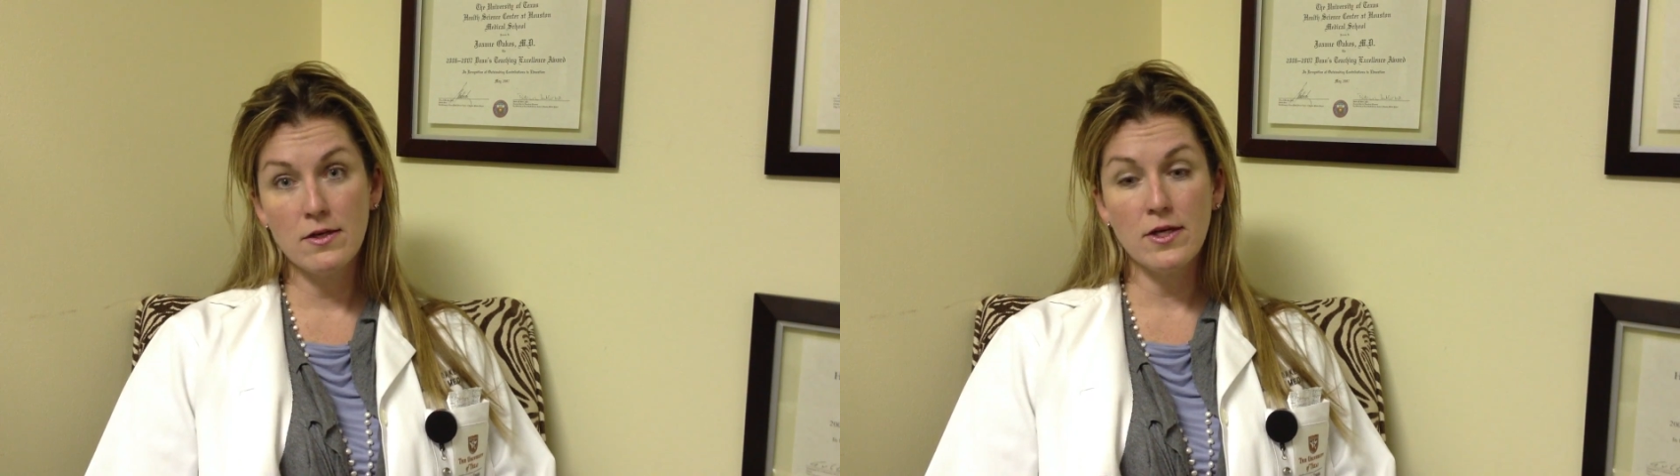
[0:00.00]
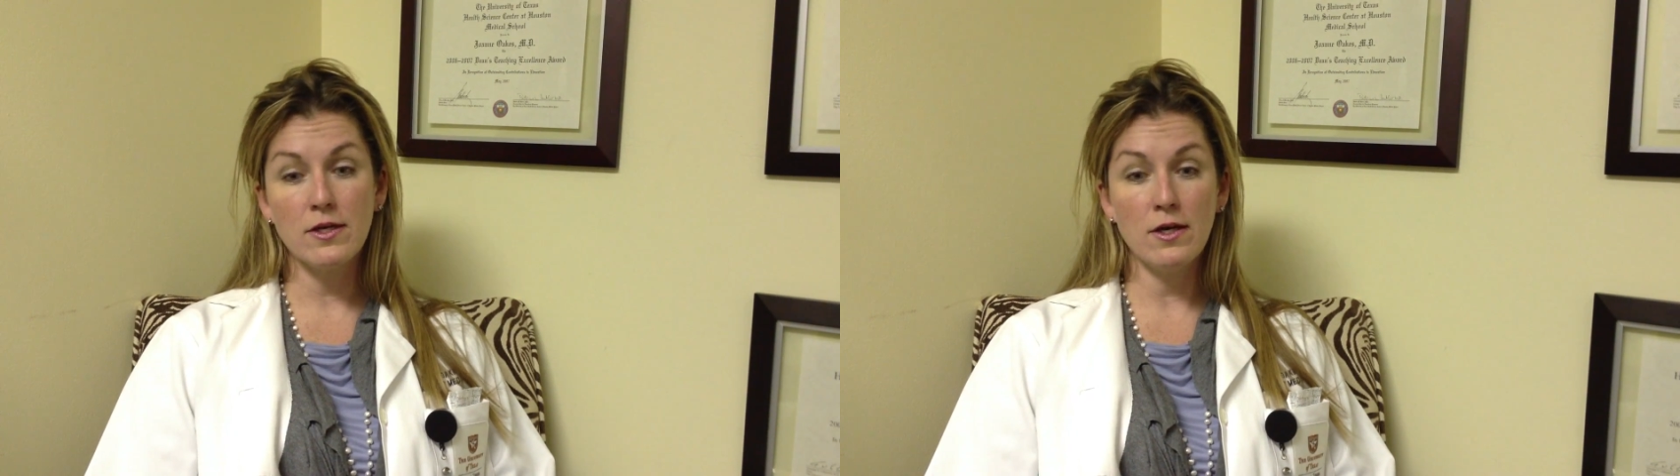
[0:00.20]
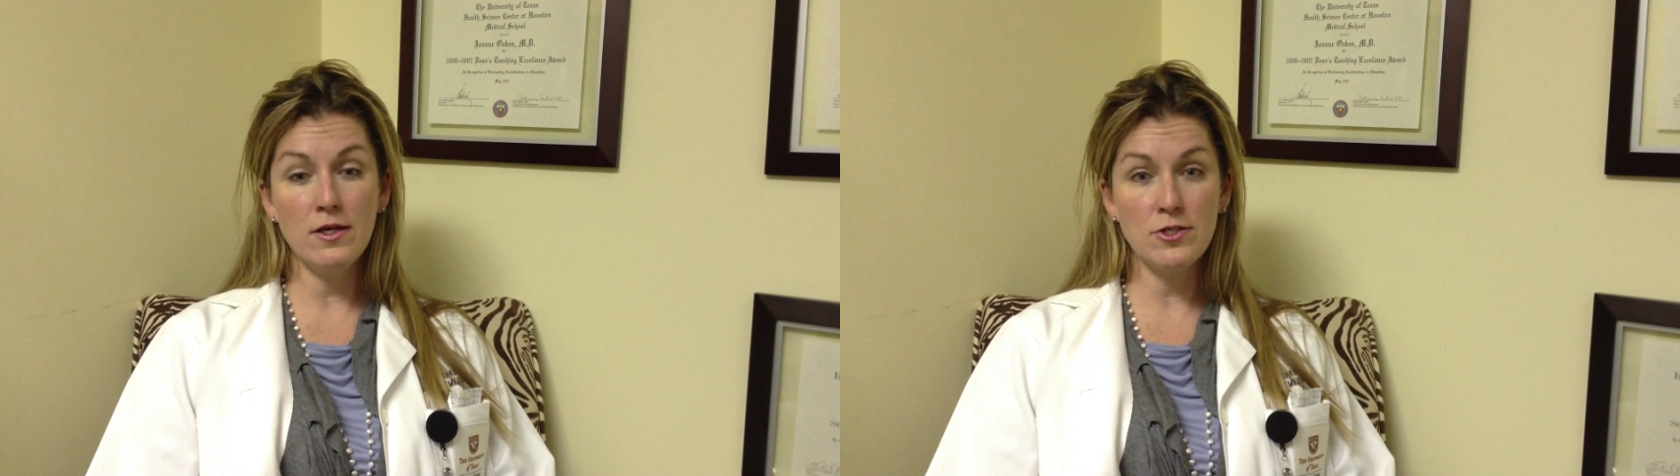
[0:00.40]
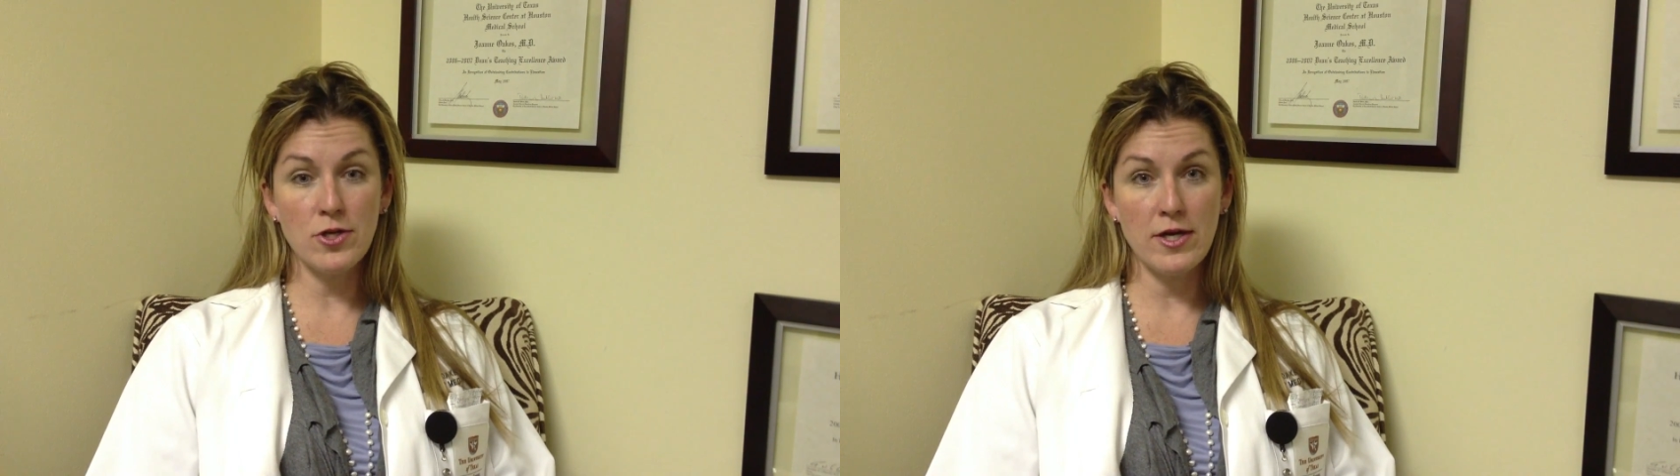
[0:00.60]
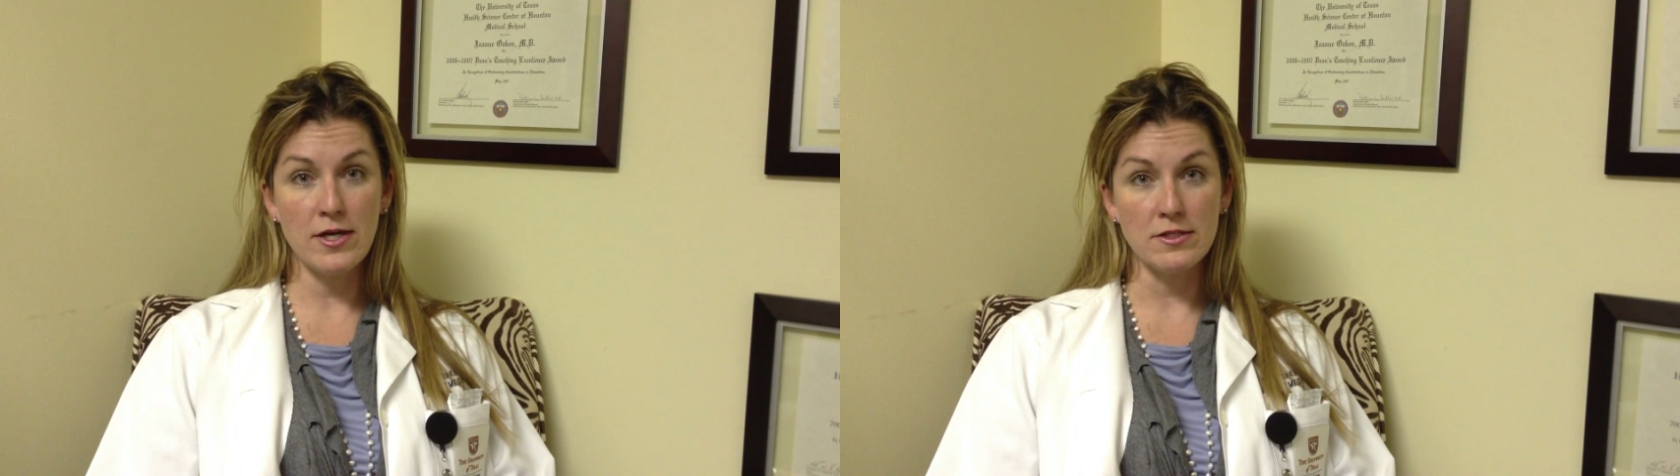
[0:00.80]
In
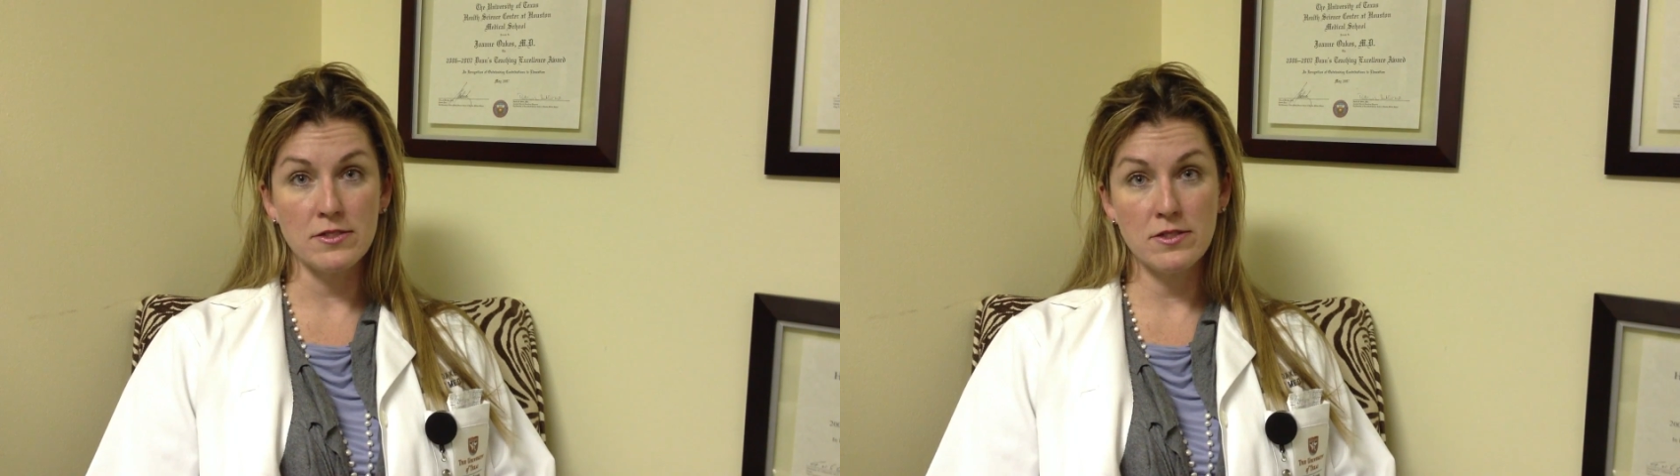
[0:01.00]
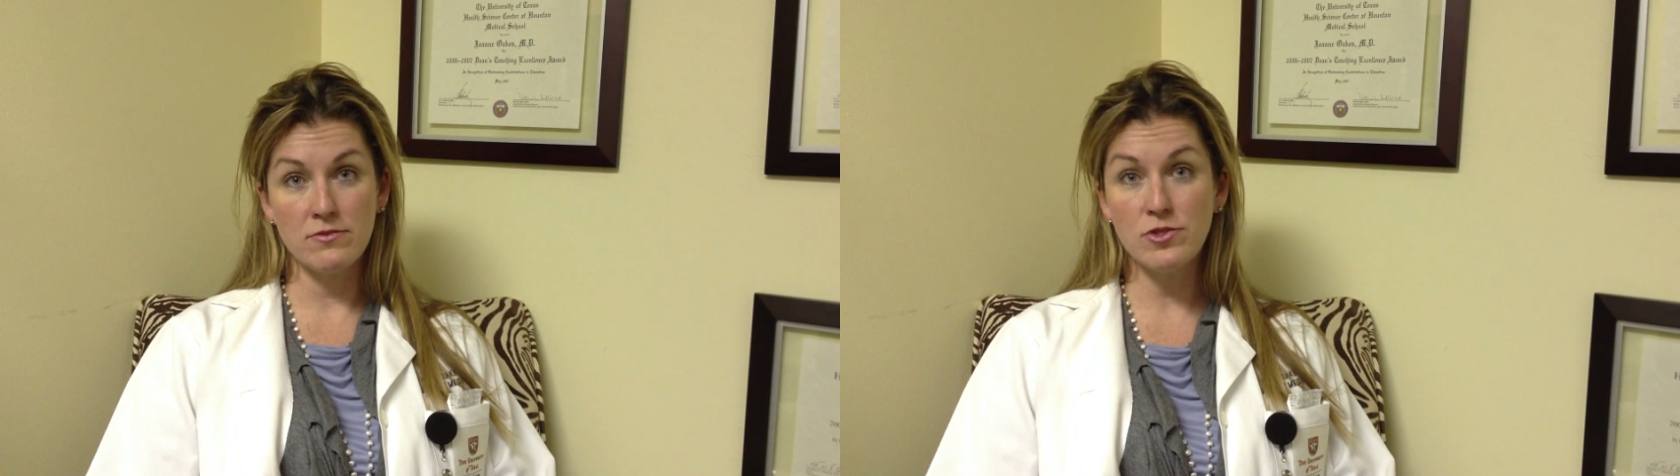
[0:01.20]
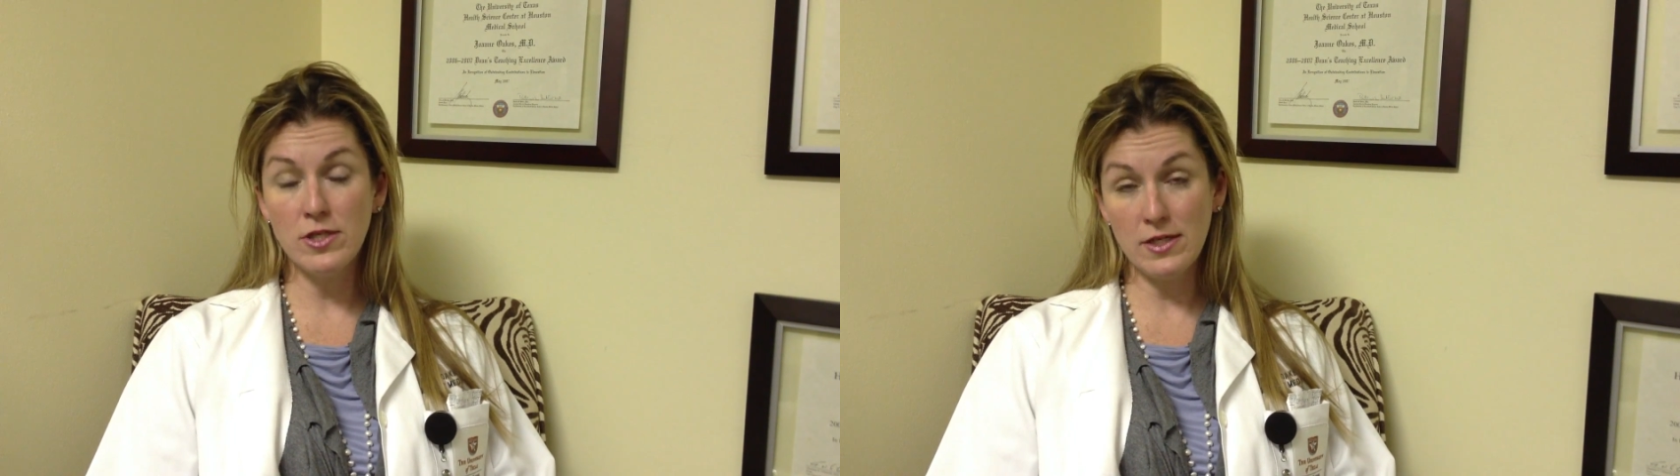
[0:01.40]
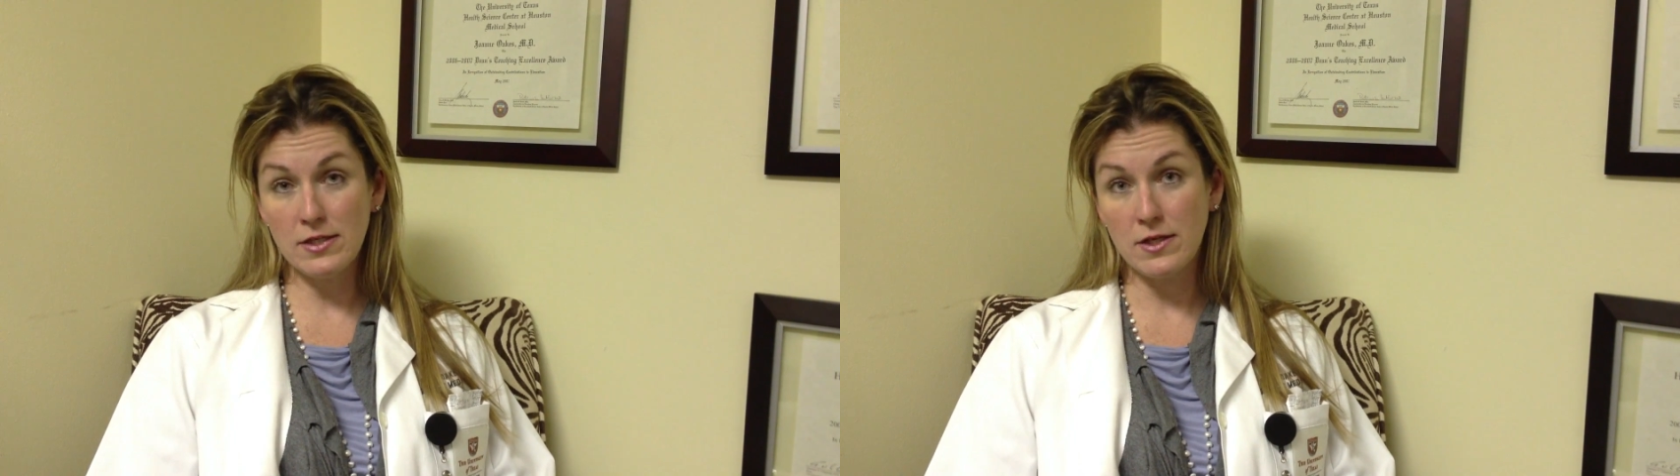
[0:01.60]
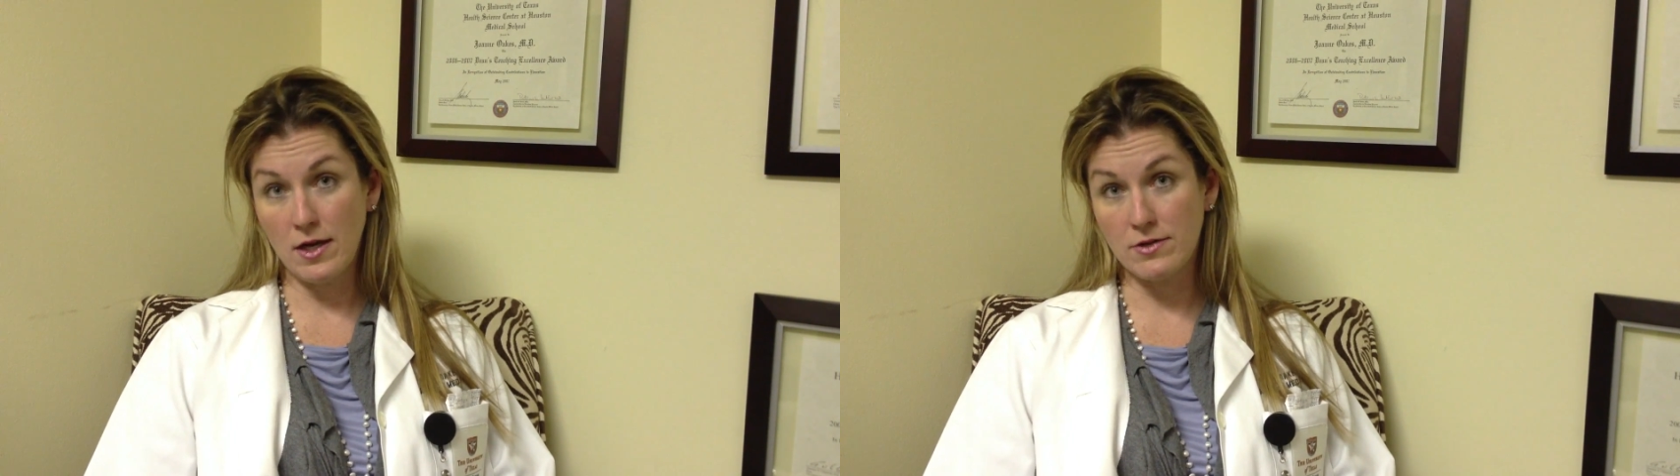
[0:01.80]
contrast, if she
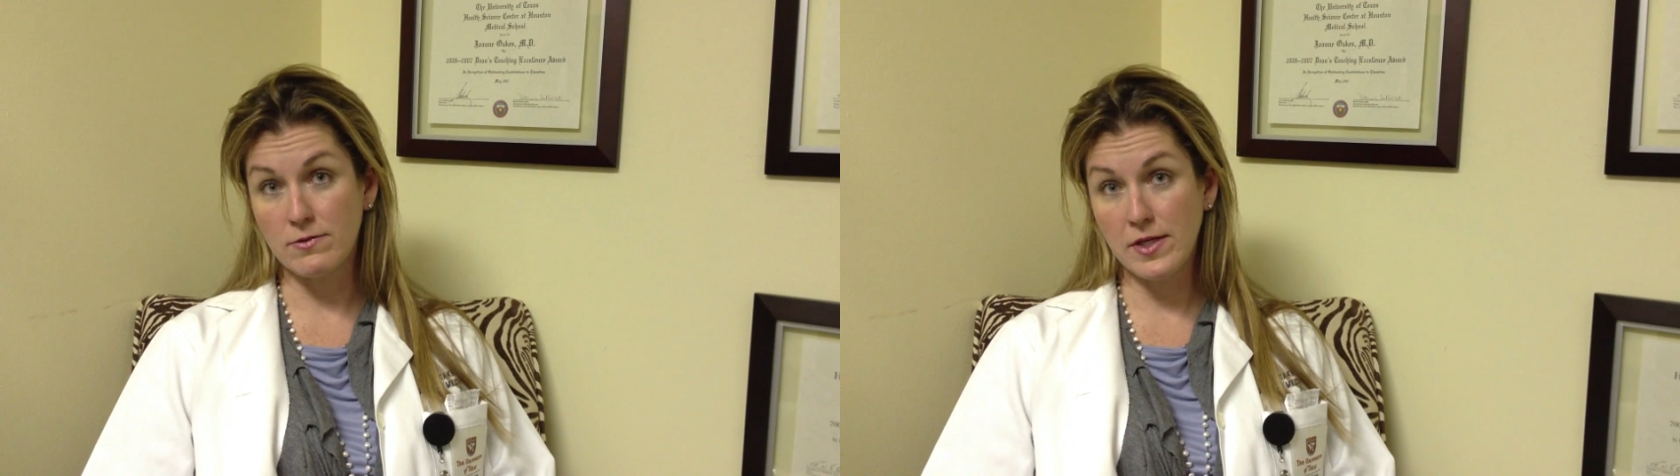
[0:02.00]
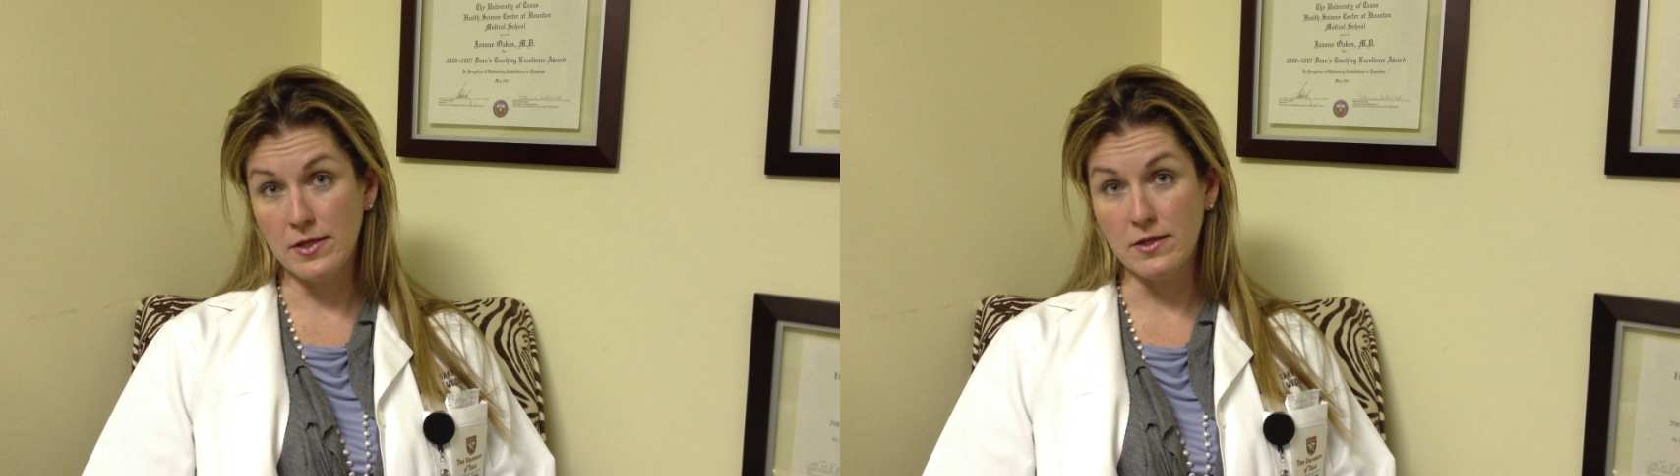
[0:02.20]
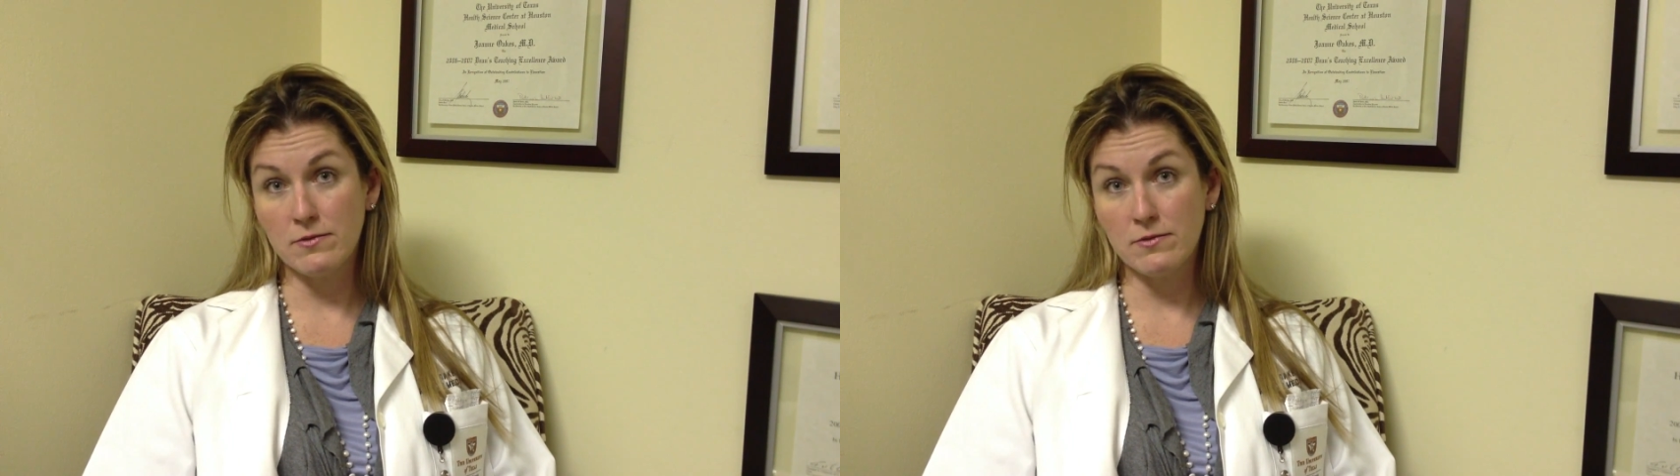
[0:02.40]
had gonorrhea,